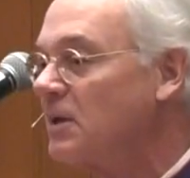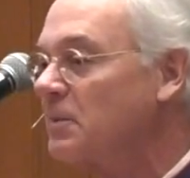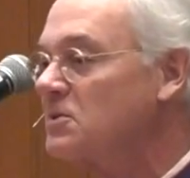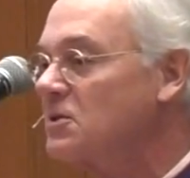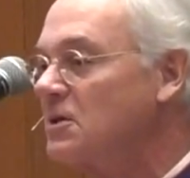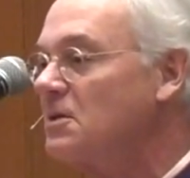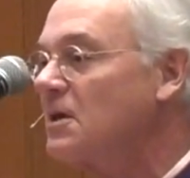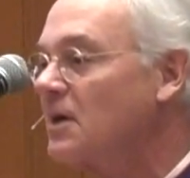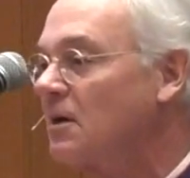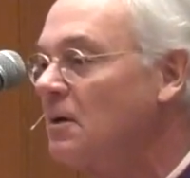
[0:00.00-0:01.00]
It's good that
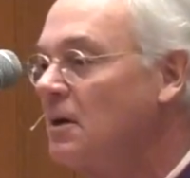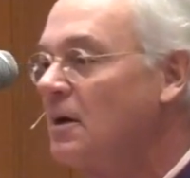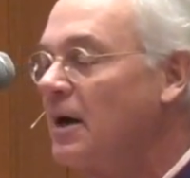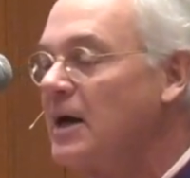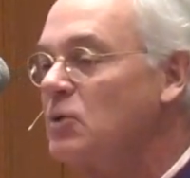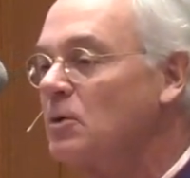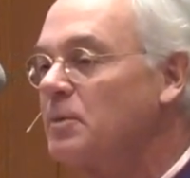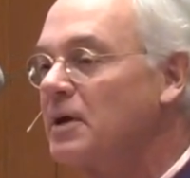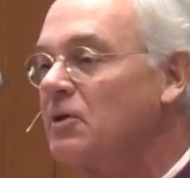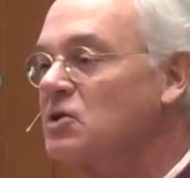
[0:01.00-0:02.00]
our annual
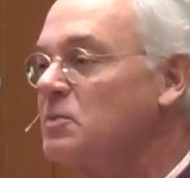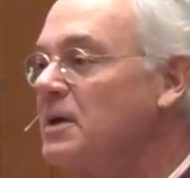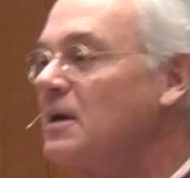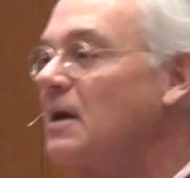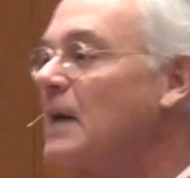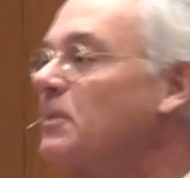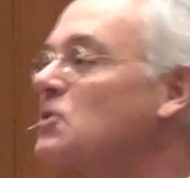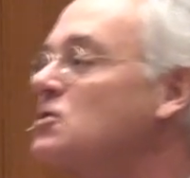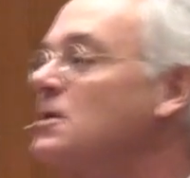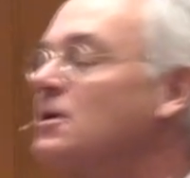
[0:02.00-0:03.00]
parish meeting
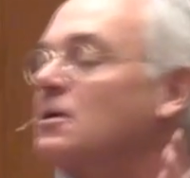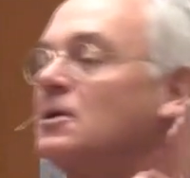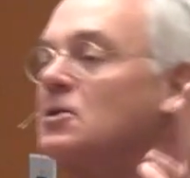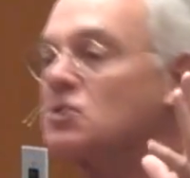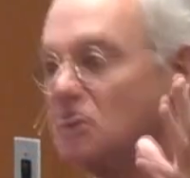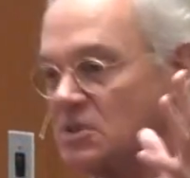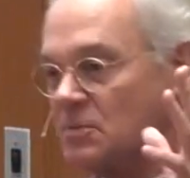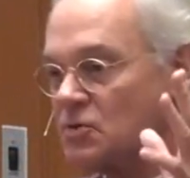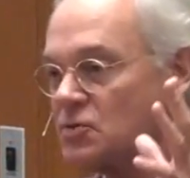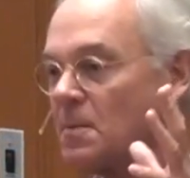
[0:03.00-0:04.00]
happens near
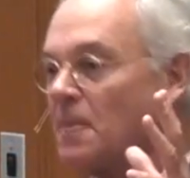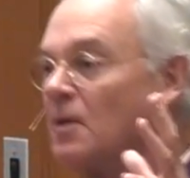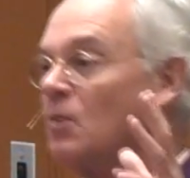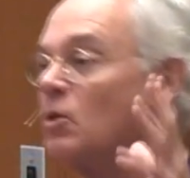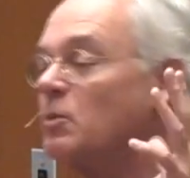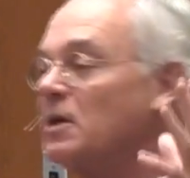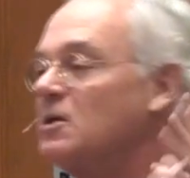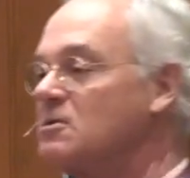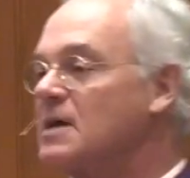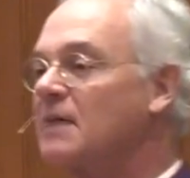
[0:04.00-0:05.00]
Christmas, when we
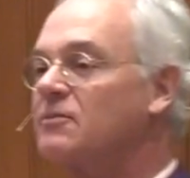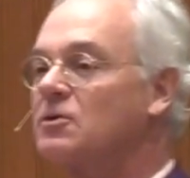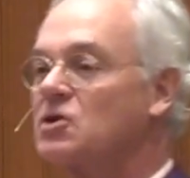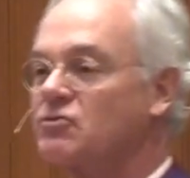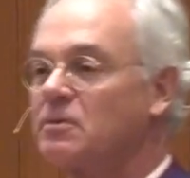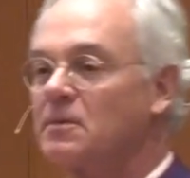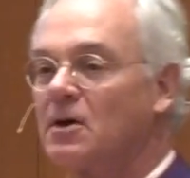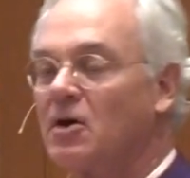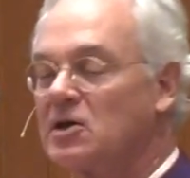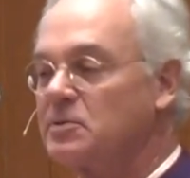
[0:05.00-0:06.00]
hear that verse from the
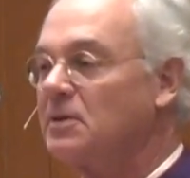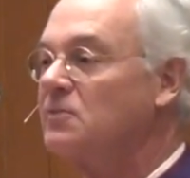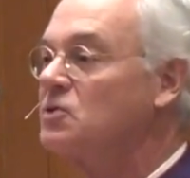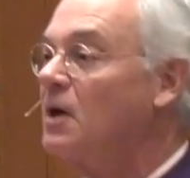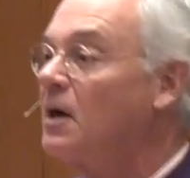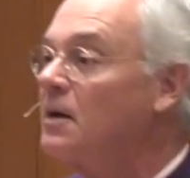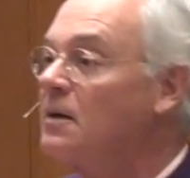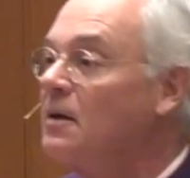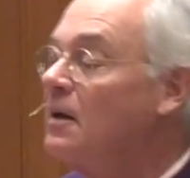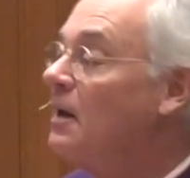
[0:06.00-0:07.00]
Gospel of John,
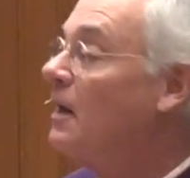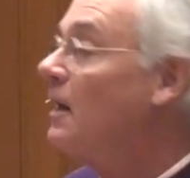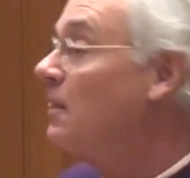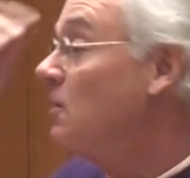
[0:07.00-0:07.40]
and the